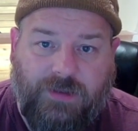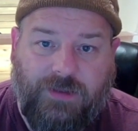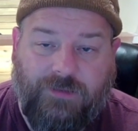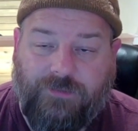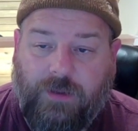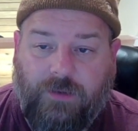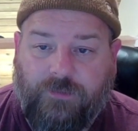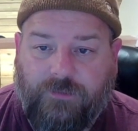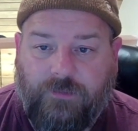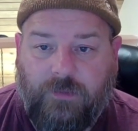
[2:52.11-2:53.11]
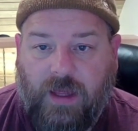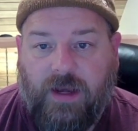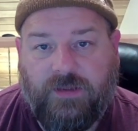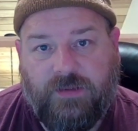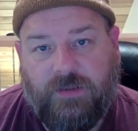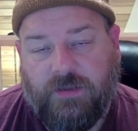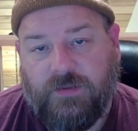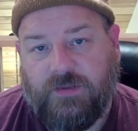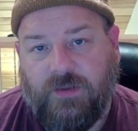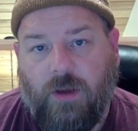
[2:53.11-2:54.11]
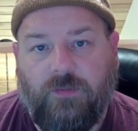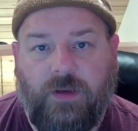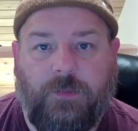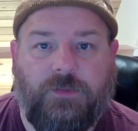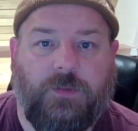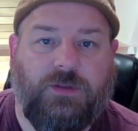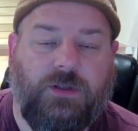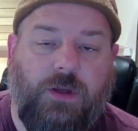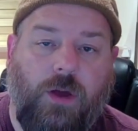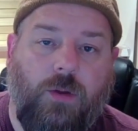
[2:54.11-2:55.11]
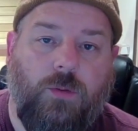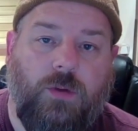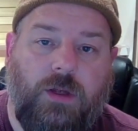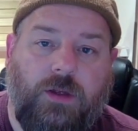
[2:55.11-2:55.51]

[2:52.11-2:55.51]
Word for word: The, if that is doesn't solve it, I'm supposed to go,